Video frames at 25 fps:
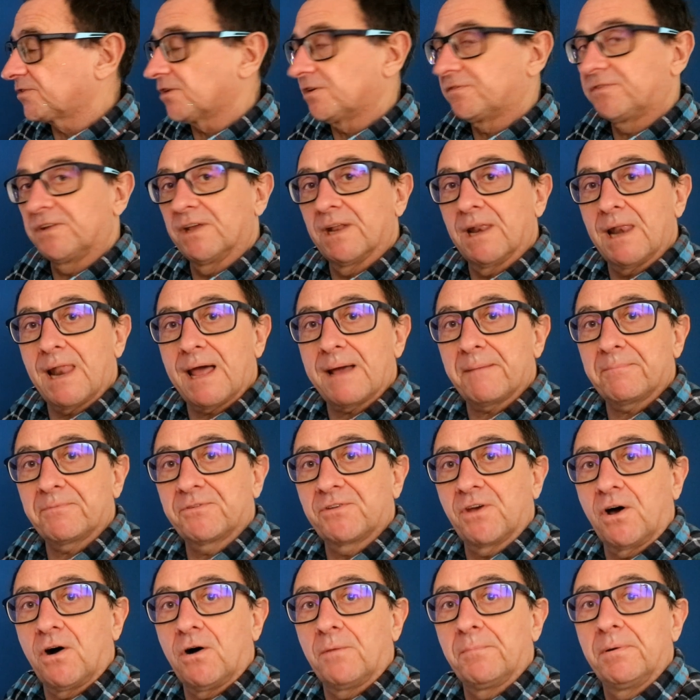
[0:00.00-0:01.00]
So if your
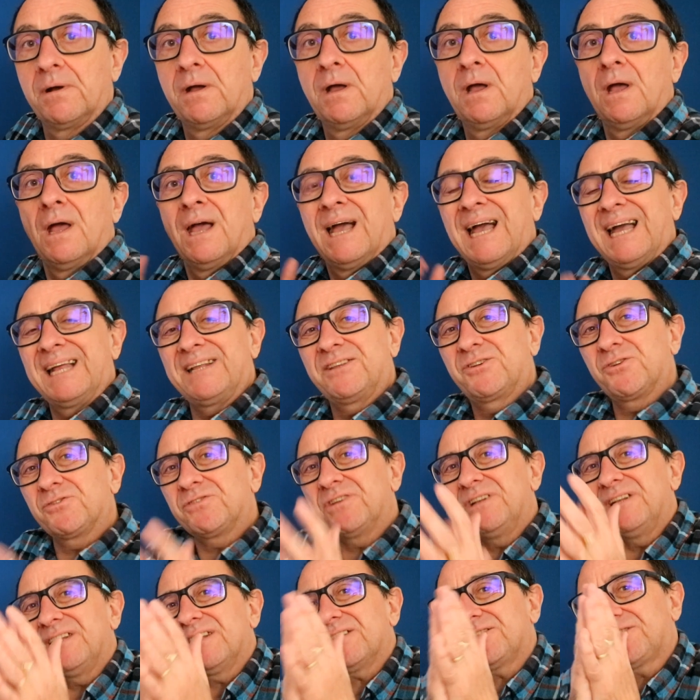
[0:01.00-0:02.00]
laptop, it
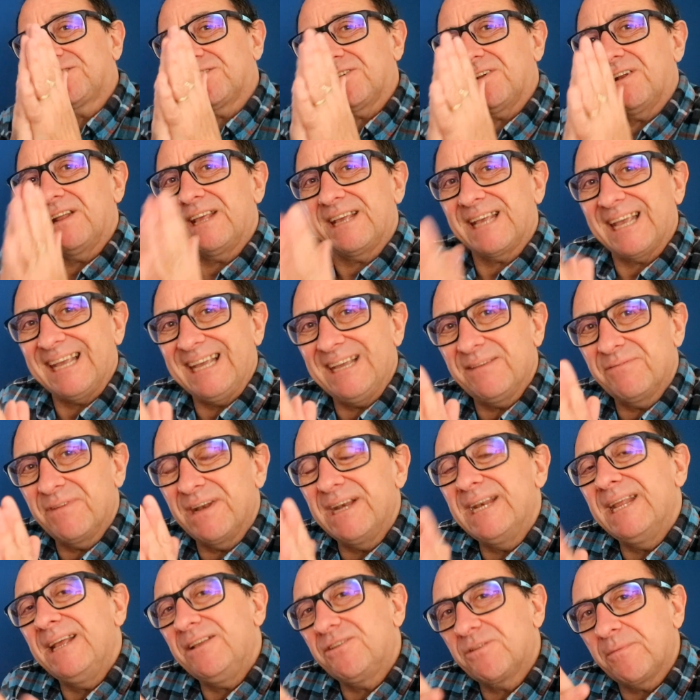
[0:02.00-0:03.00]
doesn't necessarily
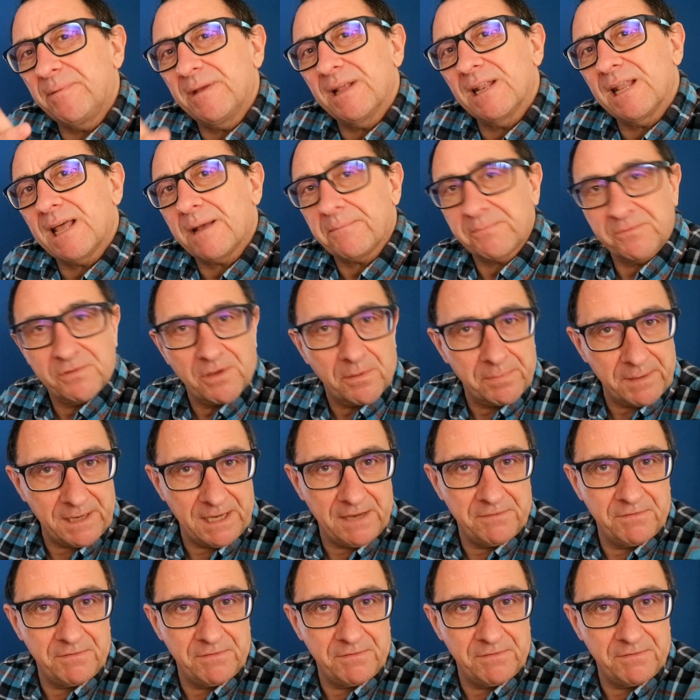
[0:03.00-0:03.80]
even need to be a laptop,